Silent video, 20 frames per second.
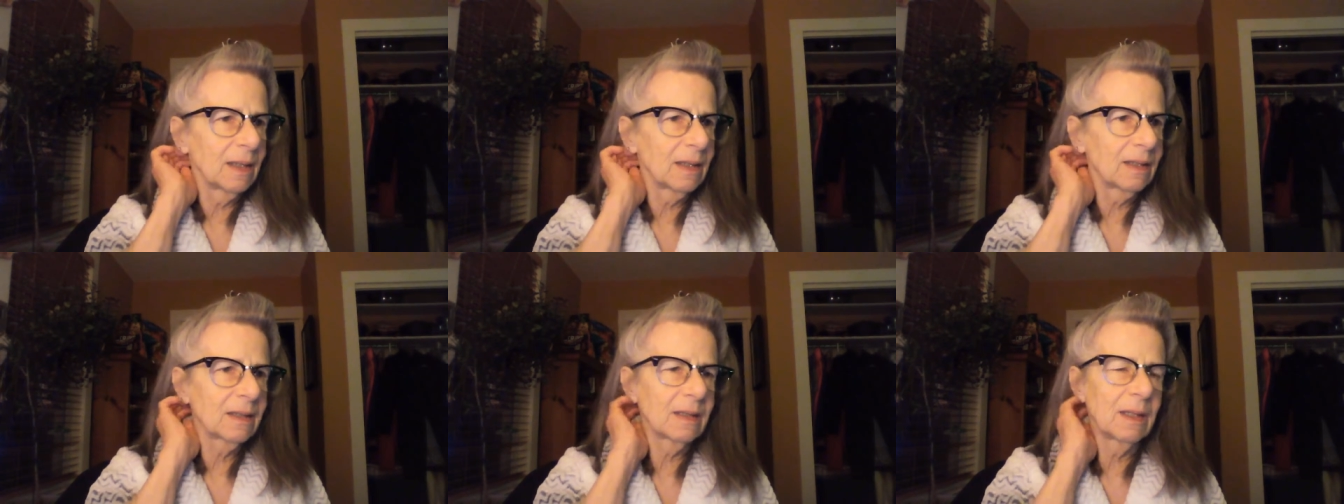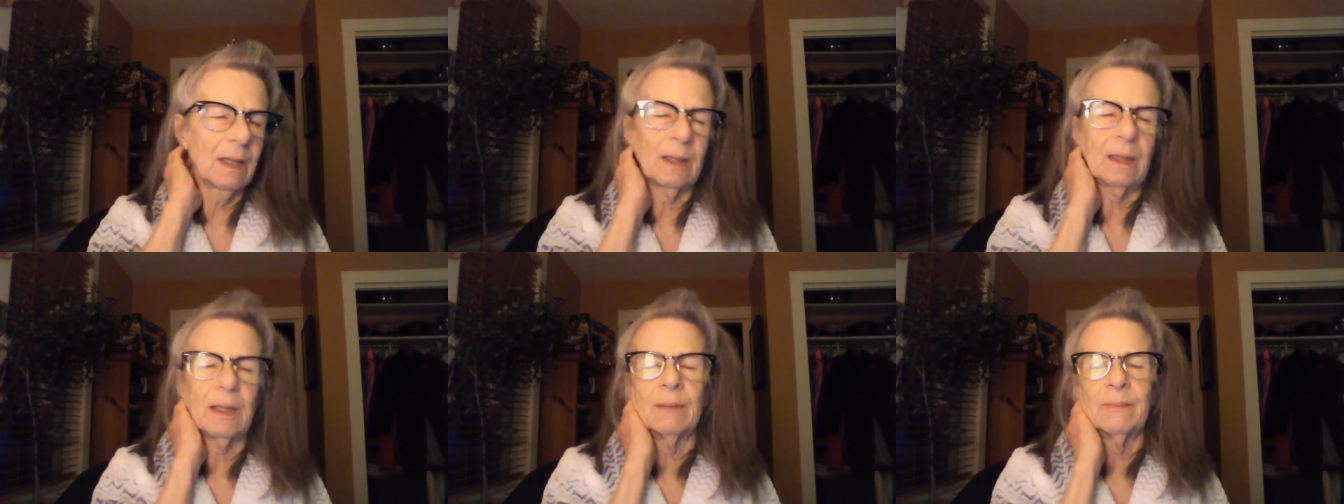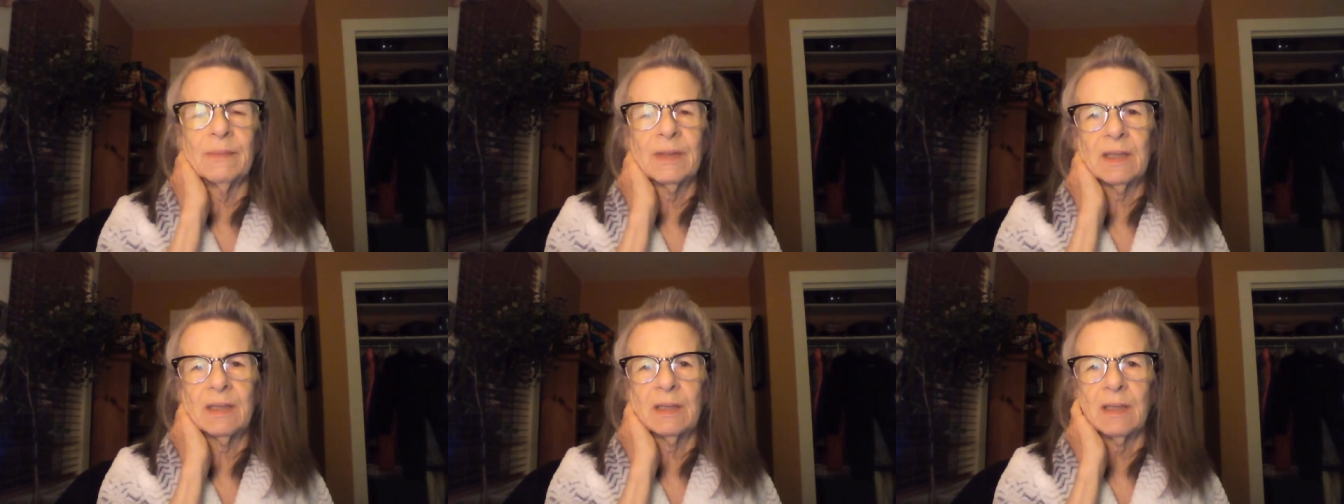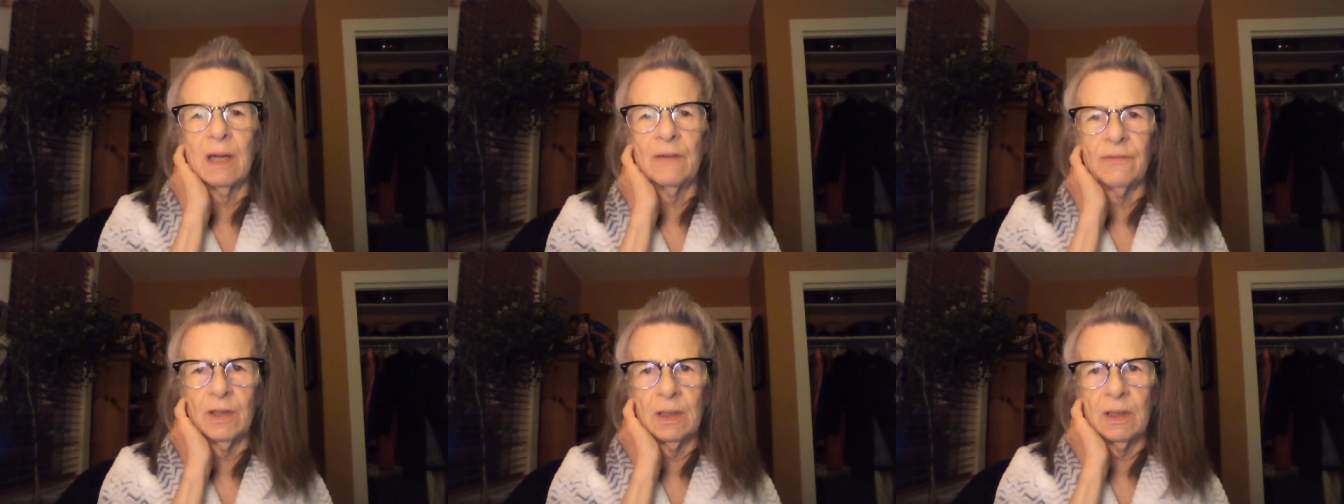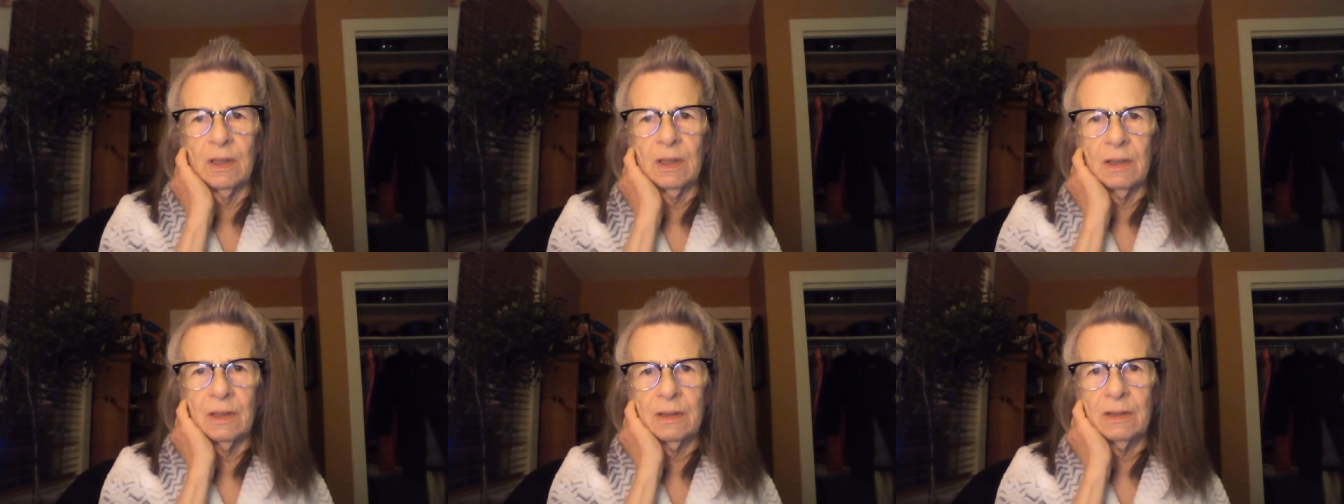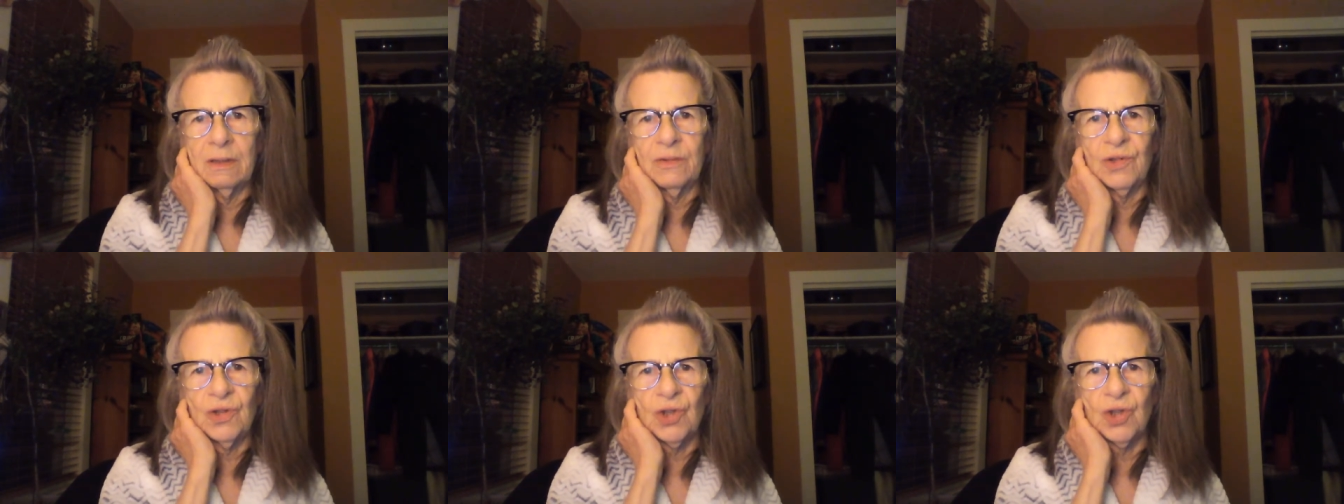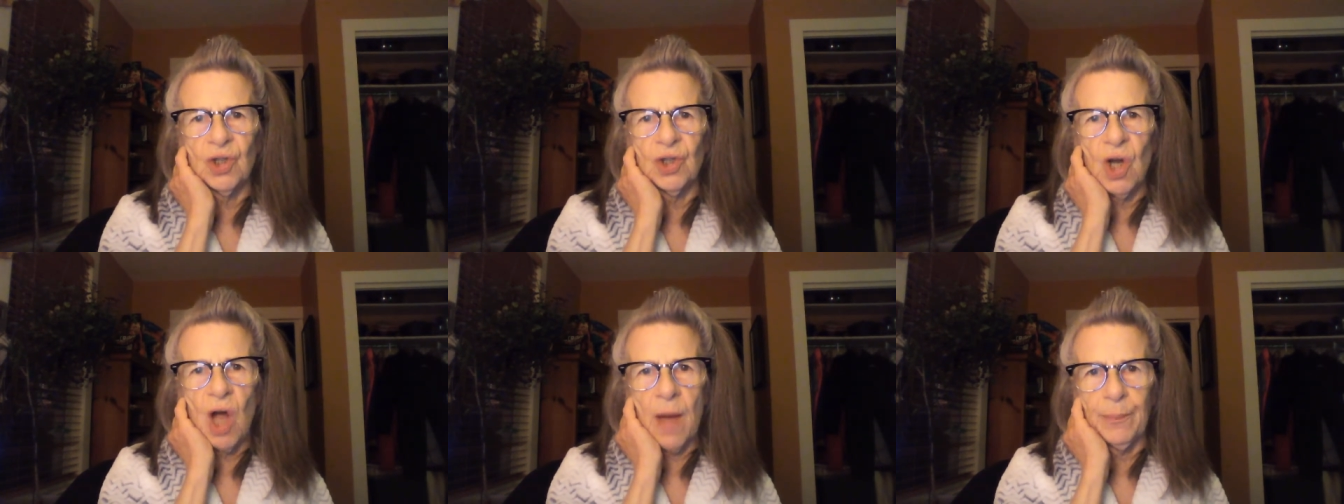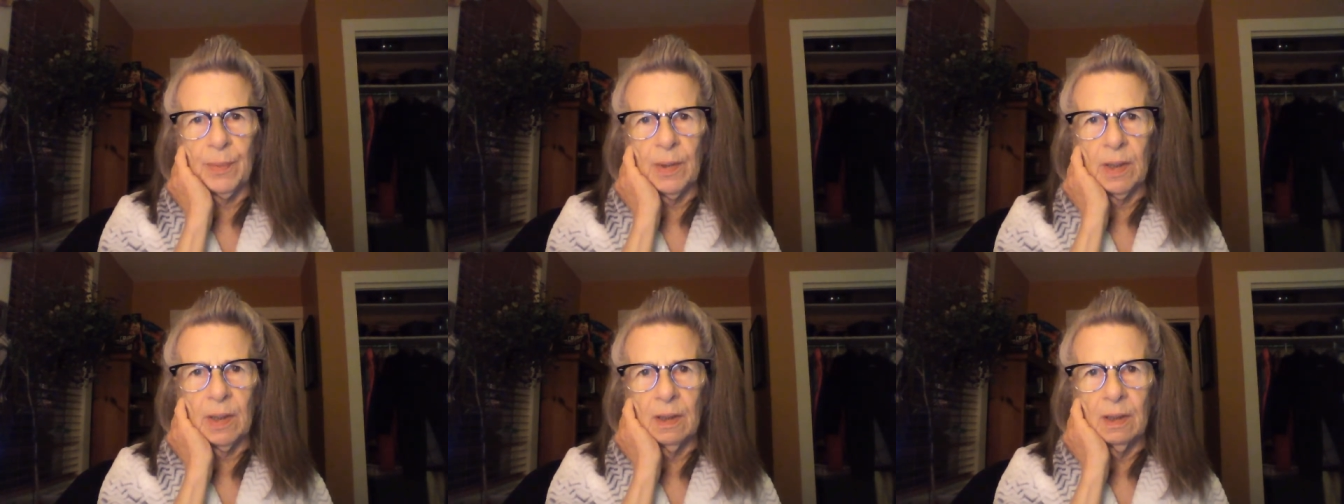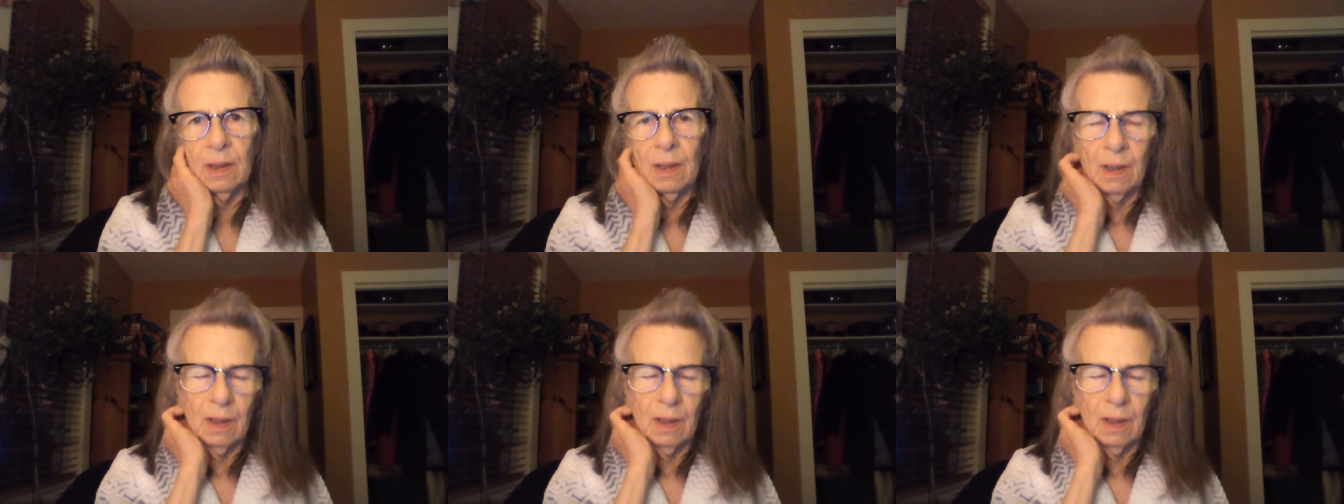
and it's like i'm 70 stop it